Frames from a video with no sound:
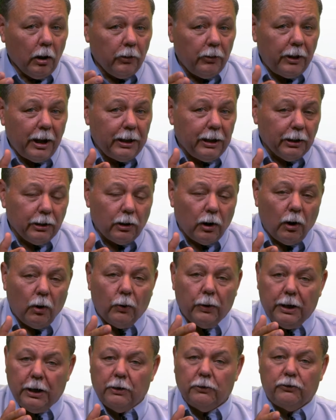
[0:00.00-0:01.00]
they can
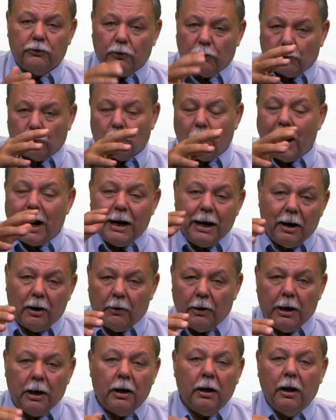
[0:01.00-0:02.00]
go into the right
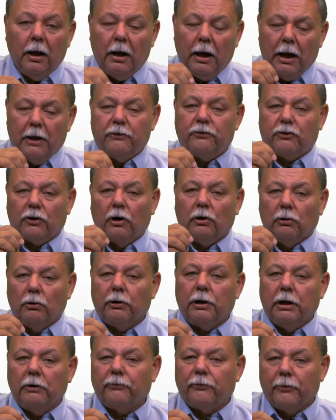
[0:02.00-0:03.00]
area and start
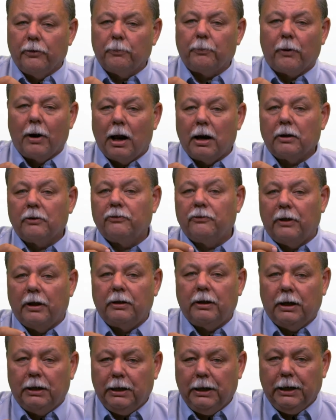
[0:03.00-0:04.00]
looking for the products
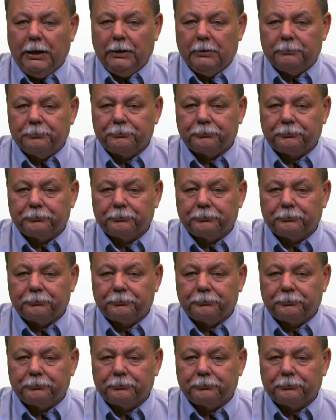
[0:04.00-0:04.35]
that they need.